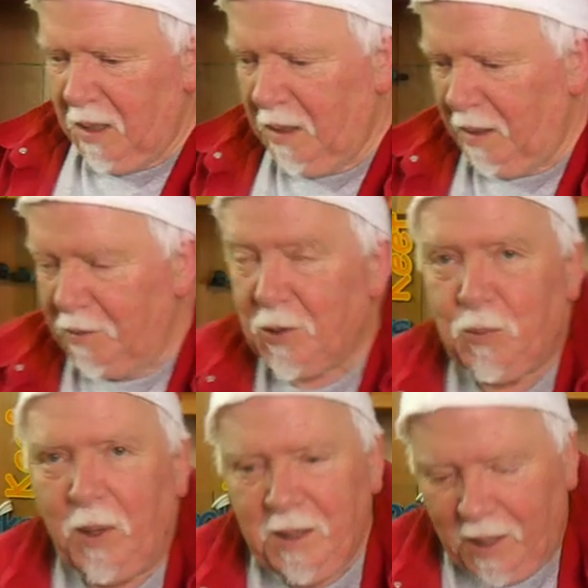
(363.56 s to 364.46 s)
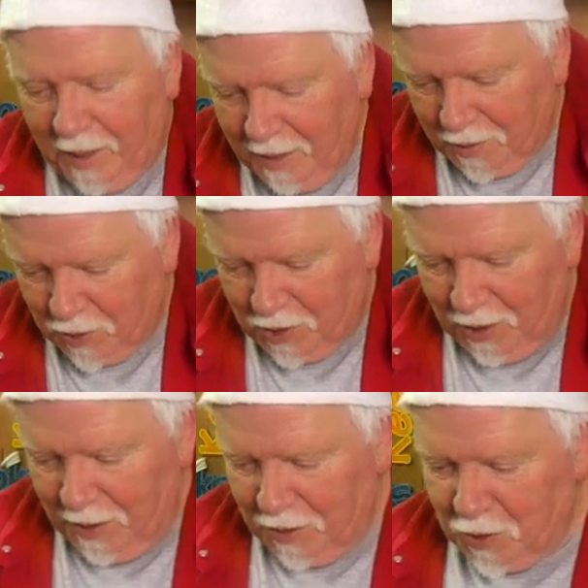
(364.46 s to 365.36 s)
Right, I've just weighed that. It's
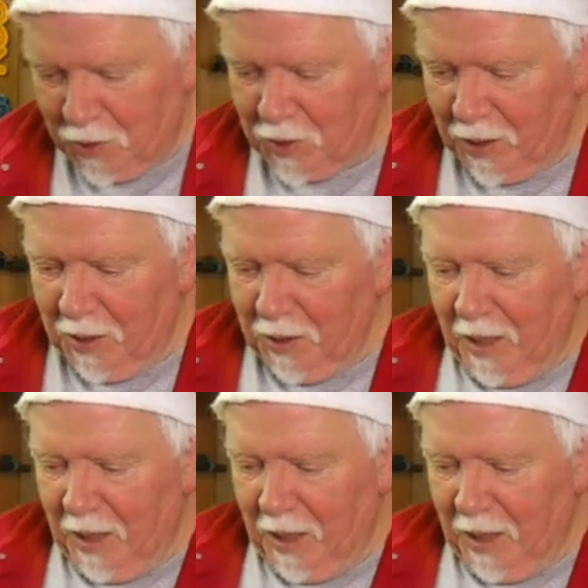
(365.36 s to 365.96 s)
just a